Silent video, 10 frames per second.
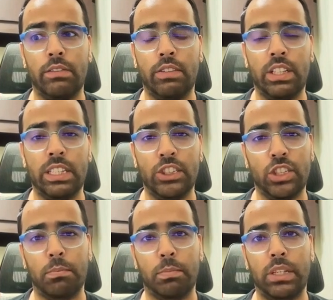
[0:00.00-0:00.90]
and we will then
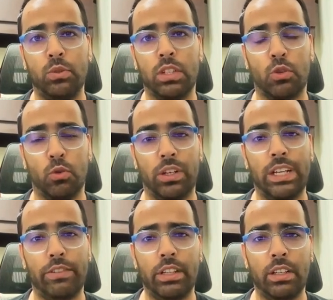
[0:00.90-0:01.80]
jump into the code
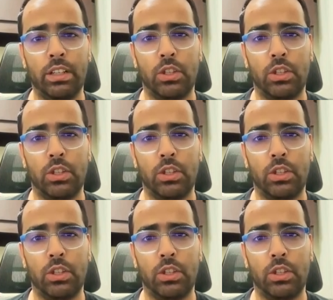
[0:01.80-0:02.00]
level